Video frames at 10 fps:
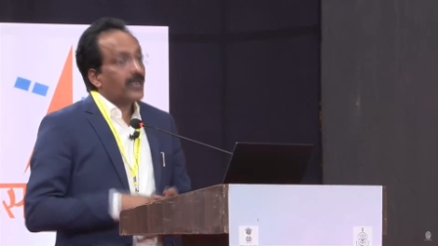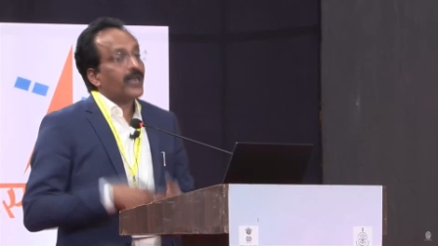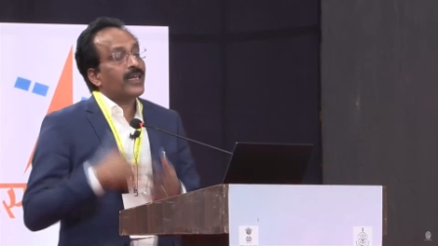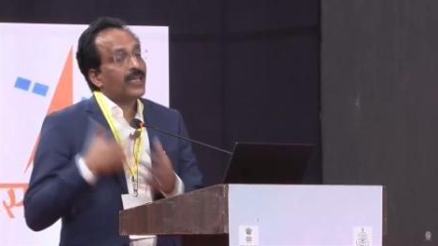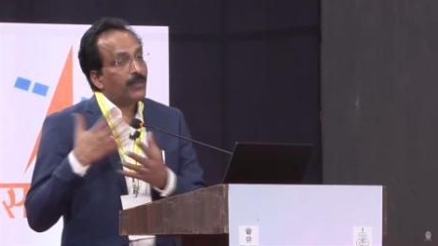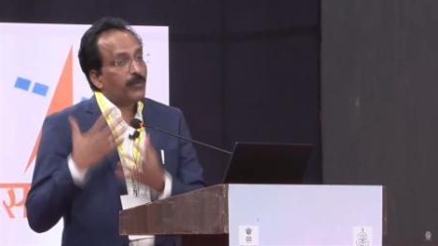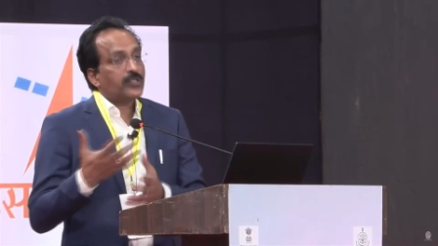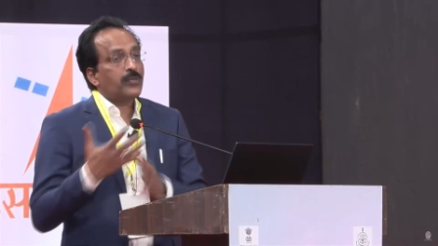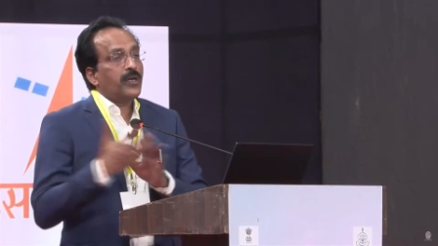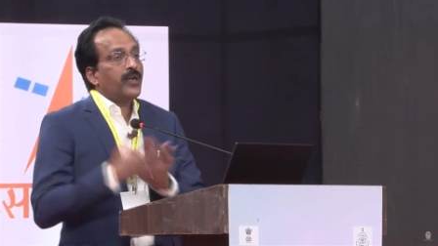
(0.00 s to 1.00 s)
a technical
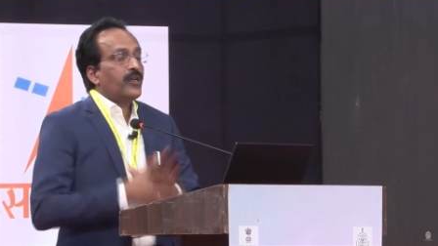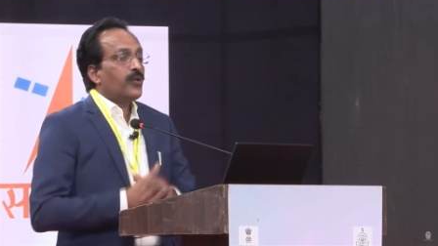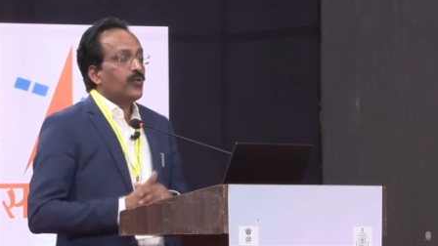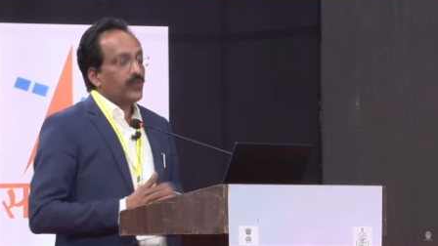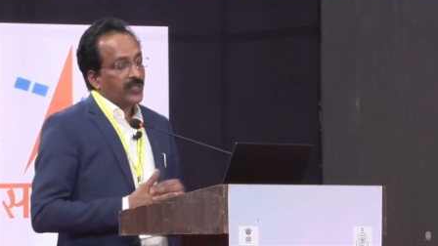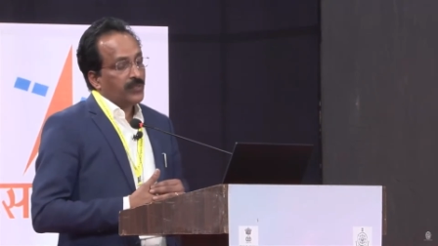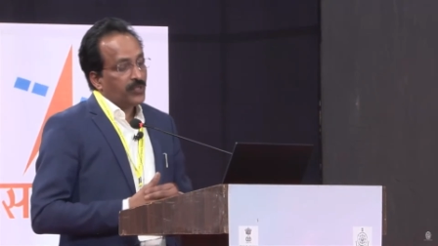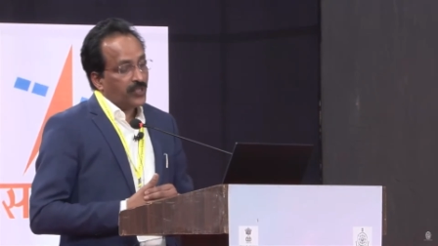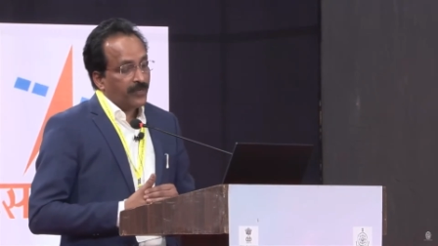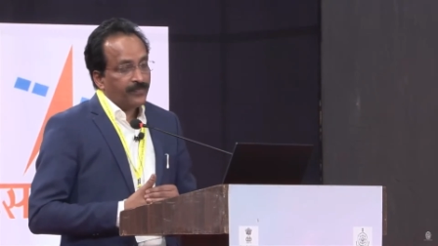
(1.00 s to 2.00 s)
possibility to do this
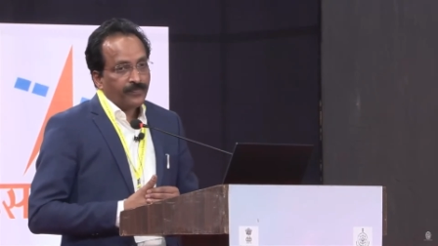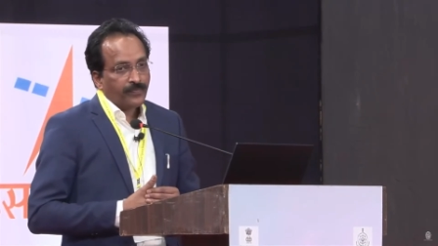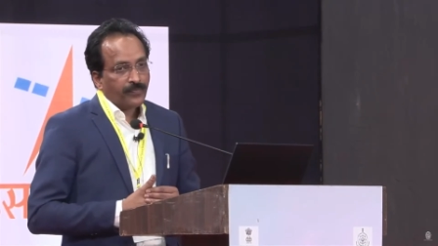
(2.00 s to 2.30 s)
mission,